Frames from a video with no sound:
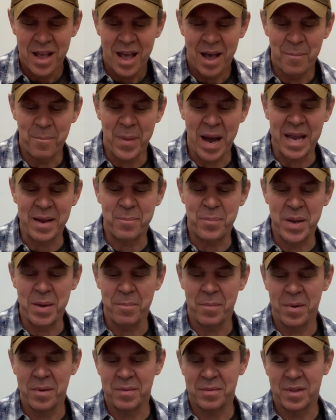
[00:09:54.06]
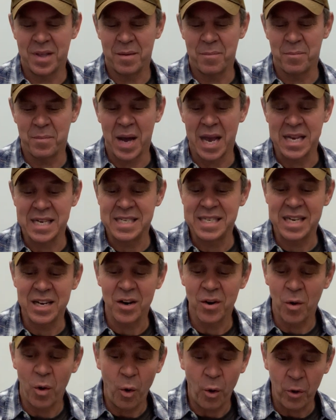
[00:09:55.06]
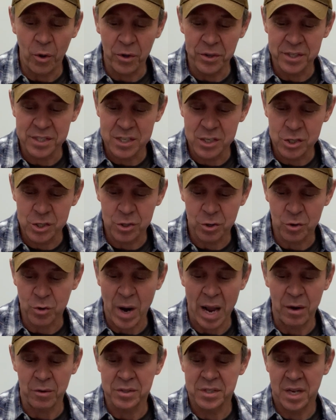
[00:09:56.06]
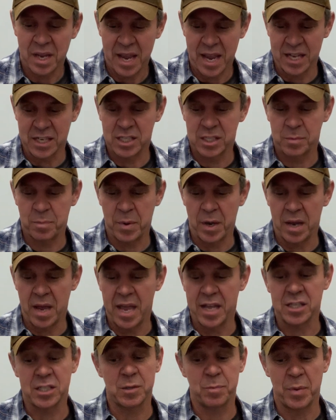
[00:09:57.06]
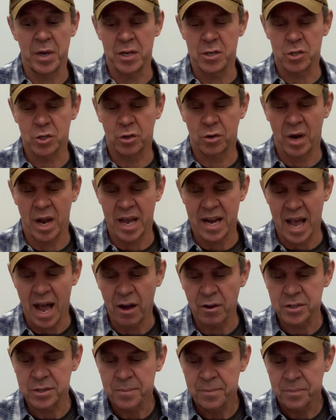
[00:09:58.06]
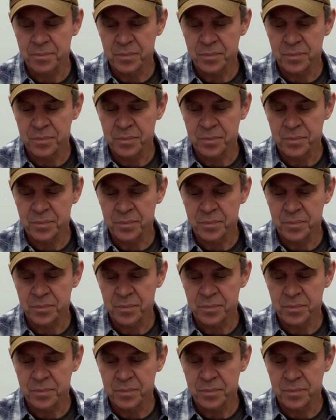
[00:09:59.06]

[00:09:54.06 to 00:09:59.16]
My dear old trout, Aunt Sponge cried out,